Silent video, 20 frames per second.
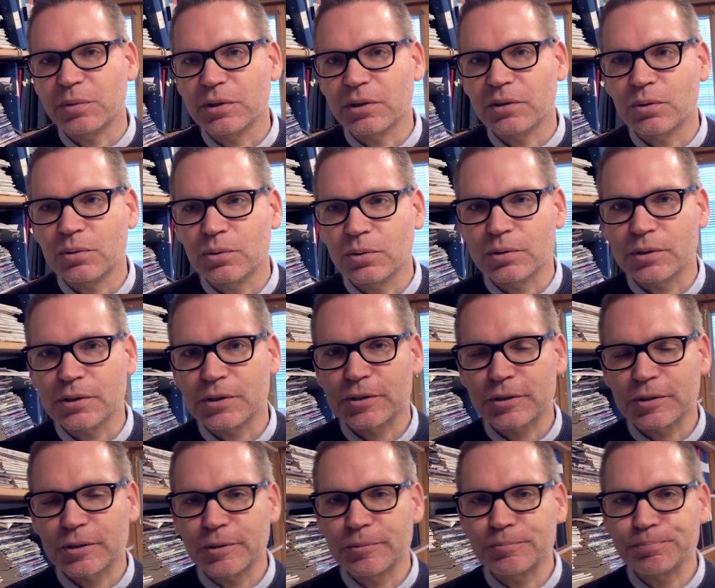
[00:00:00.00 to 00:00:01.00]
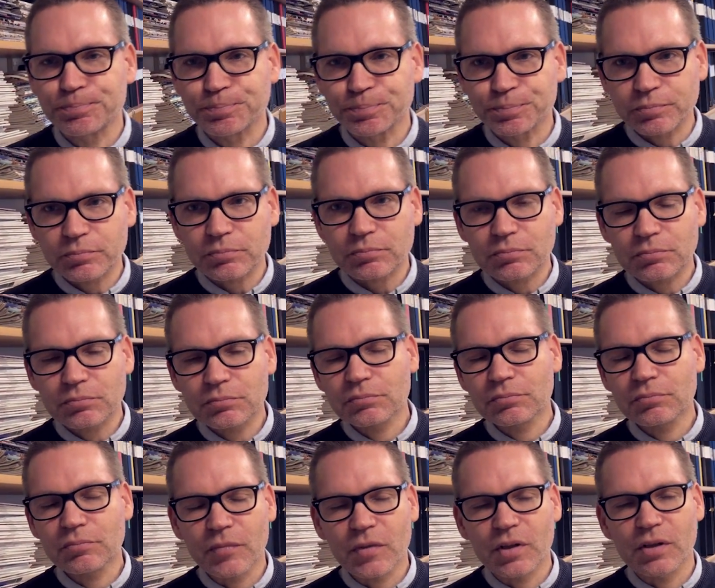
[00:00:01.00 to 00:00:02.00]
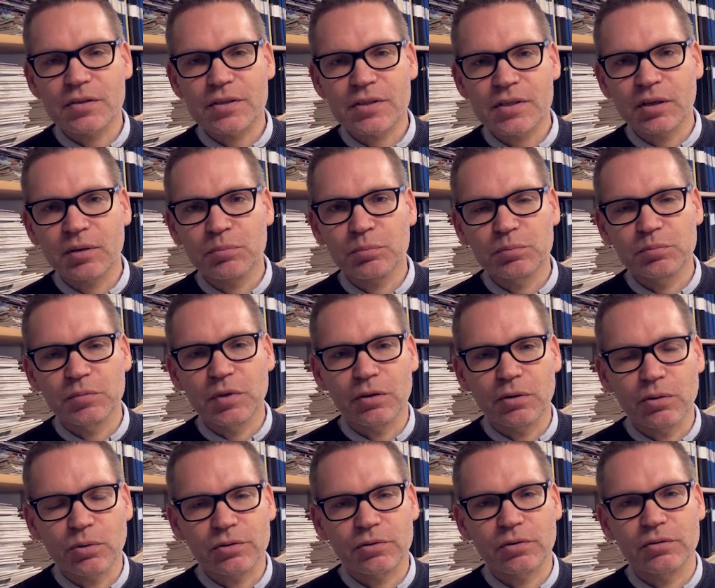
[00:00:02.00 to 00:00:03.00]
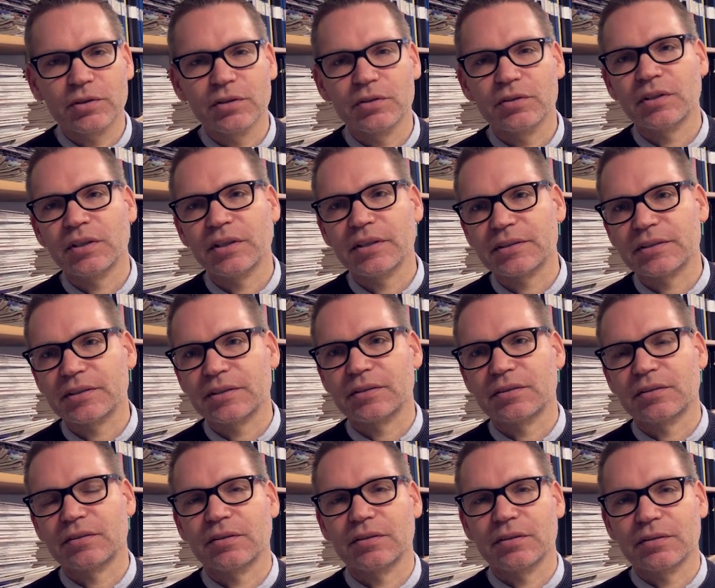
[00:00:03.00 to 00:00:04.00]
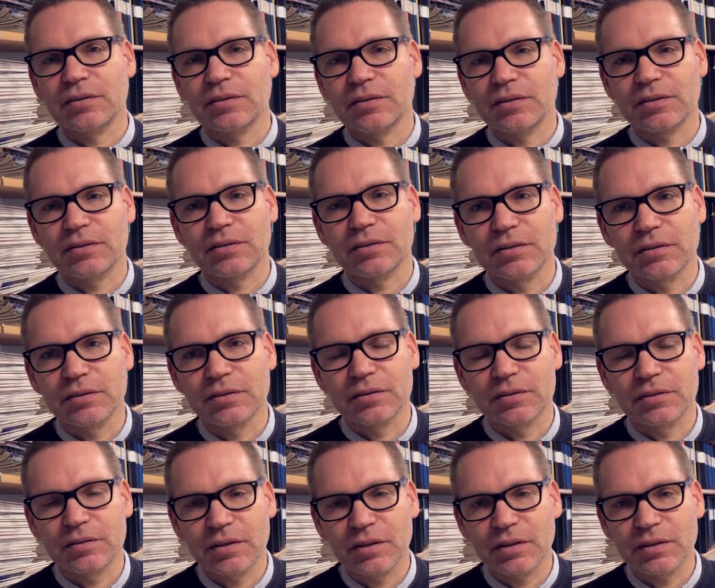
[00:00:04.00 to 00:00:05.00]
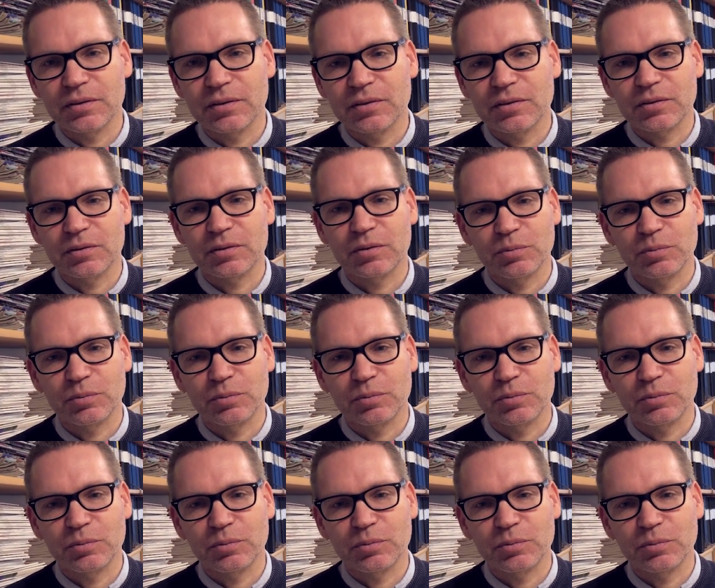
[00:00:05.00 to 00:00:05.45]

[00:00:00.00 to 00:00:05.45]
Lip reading: because a lot of the text that